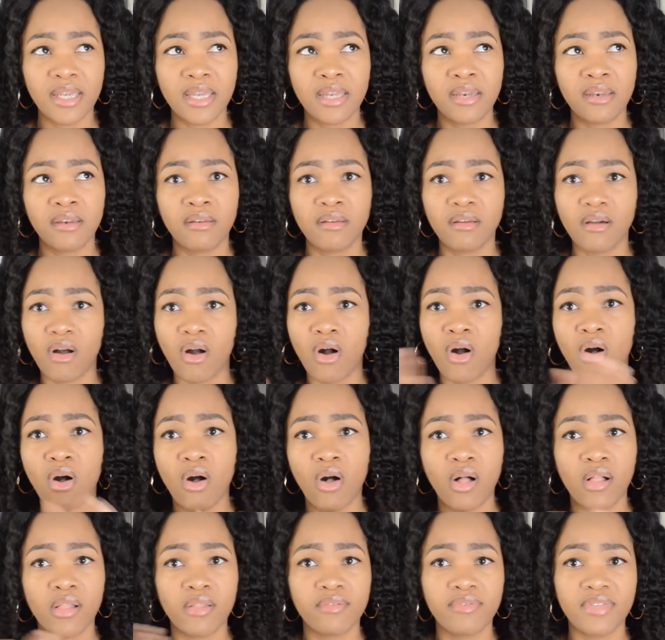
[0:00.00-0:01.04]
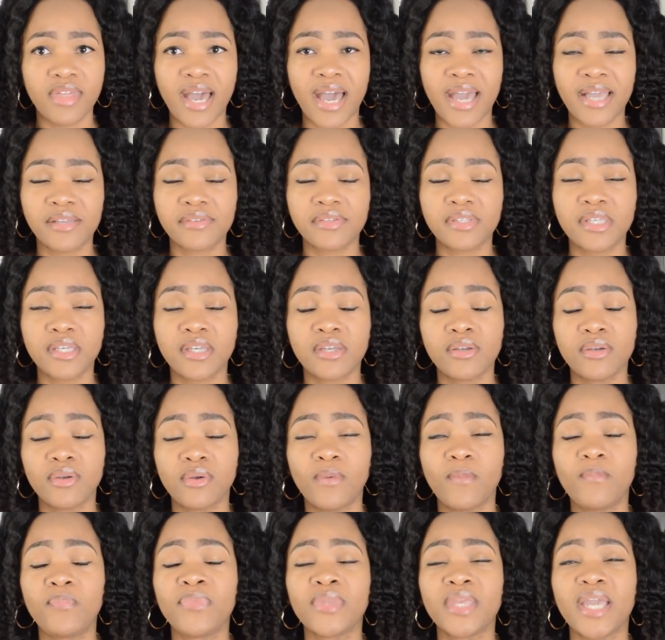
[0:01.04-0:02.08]
in all of the
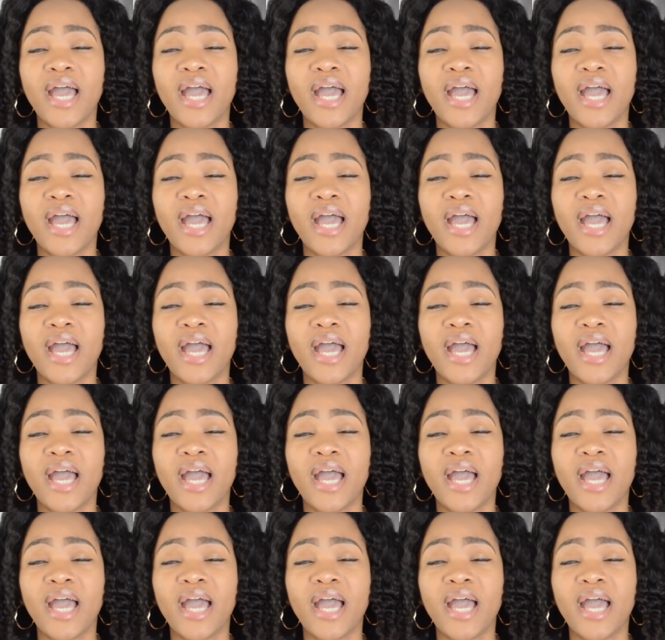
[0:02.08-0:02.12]
ICU,